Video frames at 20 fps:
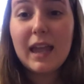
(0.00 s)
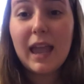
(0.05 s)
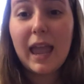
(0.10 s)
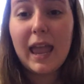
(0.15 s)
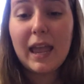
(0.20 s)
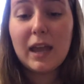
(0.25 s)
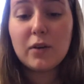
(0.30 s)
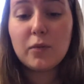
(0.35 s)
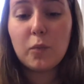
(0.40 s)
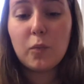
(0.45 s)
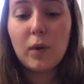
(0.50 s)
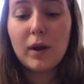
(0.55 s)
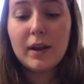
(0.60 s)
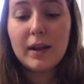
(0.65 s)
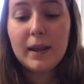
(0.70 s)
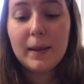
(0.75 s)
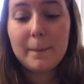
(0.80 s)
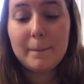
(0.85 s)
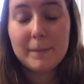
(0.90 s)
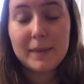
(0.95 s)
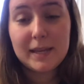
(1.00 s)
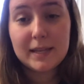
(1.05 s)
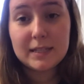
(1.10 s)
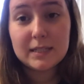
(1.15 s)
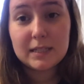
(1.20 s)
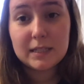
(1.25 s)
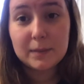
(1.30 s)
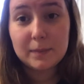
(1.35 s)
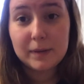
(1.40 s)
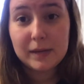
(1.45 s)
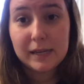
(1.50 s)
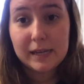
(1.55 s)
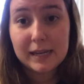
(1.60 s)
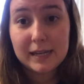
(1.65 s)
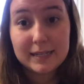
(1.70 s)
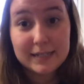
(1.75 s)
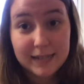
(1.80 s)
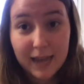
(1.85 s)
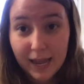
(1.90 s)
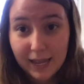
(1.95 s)
And what it means to be
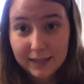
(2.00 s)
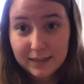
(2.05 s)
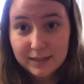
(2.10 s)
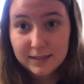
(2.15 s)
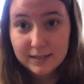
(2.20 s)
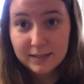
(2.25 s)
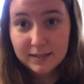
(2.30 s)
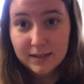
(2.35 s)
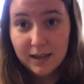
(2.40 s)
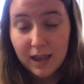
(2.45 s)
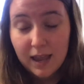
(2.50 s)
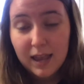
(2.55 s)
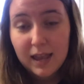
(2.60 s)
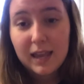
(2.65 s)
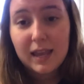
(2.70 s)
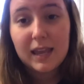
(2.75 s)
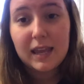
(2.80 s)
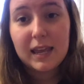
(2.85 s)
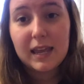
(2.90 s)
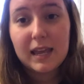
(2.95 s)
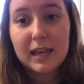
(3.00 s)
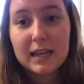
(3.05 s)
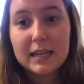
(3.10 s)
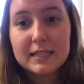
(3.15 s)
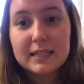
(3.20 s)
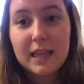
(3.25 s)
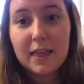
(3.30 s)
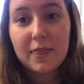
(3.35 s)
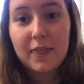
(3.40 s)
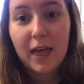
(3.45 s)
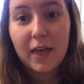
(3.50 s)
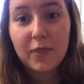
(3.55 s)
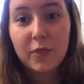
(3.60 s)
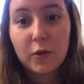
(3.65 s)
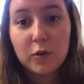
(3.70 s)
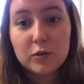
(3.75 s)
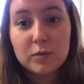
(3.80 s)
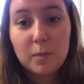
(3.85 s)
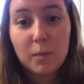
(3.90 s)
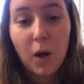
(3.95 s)
dense is that
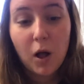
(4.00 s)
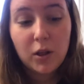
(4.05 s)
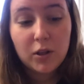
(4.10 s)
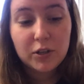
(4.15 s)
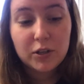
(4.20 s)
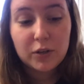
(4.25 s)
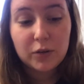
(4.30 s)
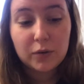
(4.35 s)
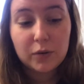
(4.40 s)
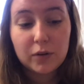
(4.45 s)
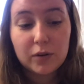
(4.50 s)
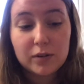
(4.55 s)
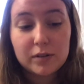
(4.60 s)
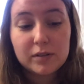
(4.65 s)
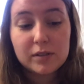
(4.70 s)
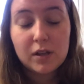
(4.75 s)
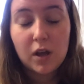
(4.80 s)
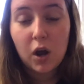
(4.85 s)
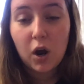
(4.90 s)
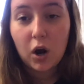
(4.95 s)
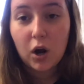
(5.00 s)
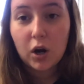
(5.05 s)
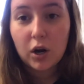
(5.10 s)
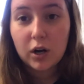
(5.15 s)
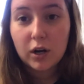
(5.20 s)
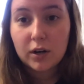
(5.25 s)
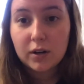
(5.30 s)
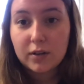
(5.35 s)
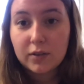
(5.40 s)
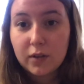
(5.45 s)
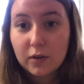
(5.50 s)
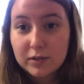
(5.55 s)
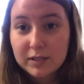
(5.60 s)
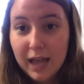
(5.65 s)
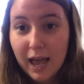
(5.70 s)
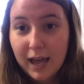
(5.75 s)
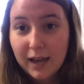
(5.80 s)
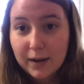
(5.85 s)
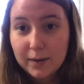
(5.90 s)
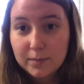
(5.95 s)
those molecules are those
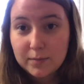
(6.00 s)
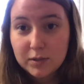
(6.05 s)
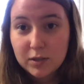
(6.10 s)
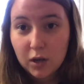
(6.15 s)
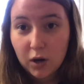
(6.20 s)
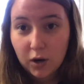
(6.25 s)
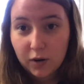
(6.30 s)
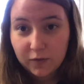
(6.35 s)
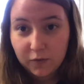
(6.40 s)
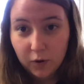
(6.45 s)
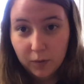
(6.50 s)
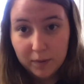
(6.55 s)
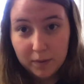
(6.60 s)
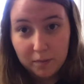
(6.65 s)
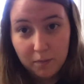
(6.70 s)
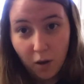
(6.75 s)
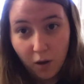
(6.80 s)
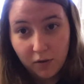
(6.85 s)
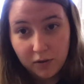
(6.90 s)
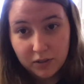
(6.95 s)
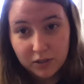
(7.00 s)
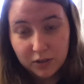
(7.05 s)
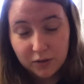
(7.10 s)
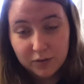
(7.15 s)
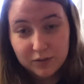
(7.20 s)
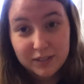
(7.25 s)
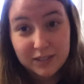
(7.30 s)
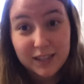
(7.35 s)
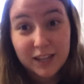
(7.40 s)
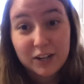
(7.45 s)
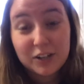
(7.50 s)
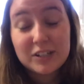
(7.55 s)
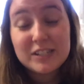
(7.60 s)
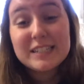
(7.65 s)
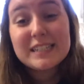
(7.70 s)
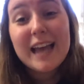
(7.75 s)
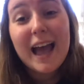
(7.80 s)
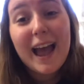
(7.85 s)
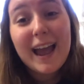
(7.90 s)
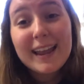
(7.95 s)
atoms are forming molecules that are
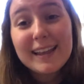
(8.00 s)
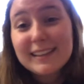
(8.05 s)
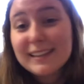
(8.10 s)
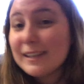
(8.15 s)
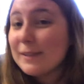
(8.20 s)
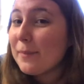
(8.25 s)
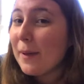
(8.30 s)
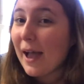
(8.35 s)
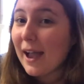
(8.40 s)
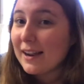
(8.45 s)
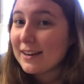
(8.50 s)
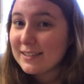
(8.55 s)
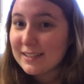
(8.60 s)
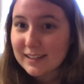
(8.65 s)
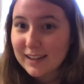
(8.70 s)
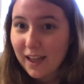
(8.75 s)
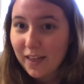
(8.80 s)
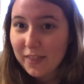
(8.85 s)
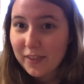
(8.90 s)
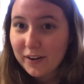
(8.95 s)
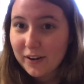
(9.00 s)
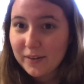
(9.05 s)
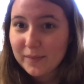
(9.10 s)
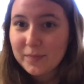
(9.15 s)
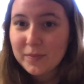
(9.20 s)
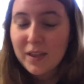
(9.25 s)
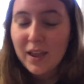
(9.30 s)
tightly packed together